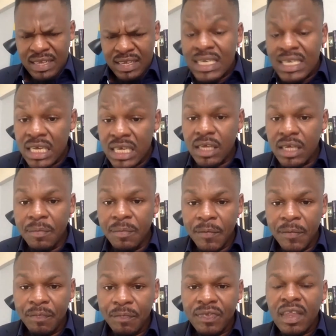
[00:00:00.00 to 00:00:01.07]

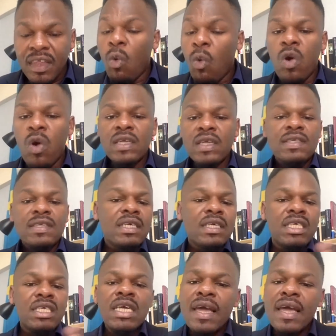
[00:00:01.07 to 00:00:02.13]
team, once the
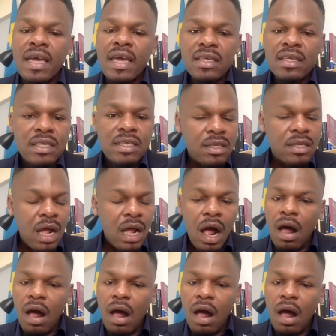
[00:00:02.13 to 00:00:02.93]
GIS